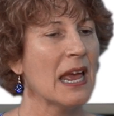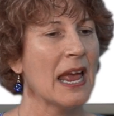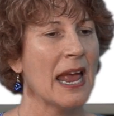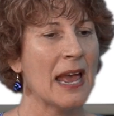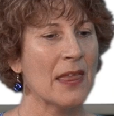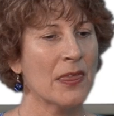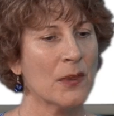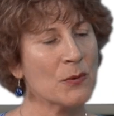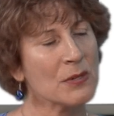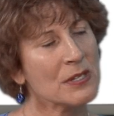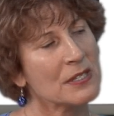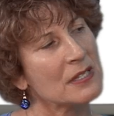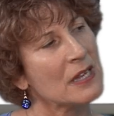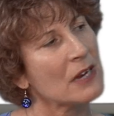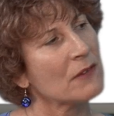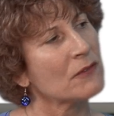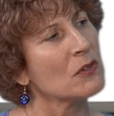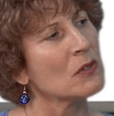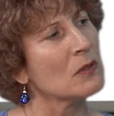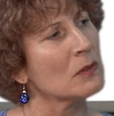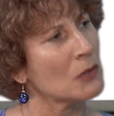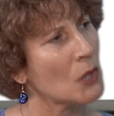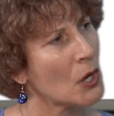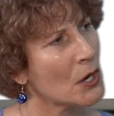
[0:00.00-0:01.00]
And there were
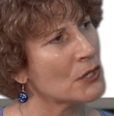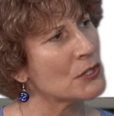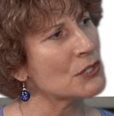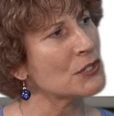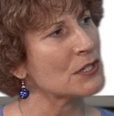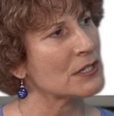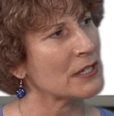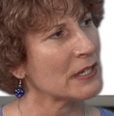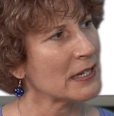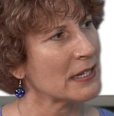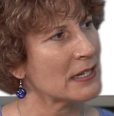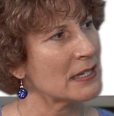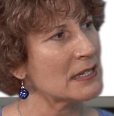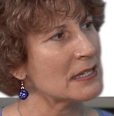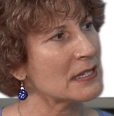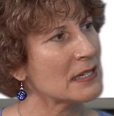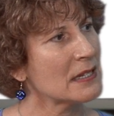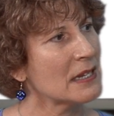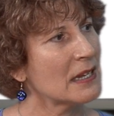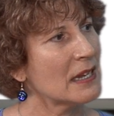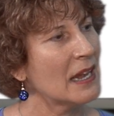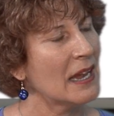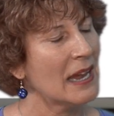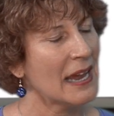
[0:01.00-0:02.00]
several large cities,
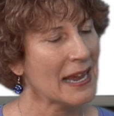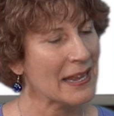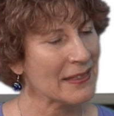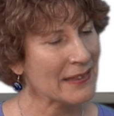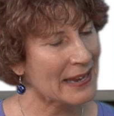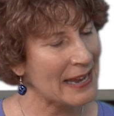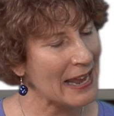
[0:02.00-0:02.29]
and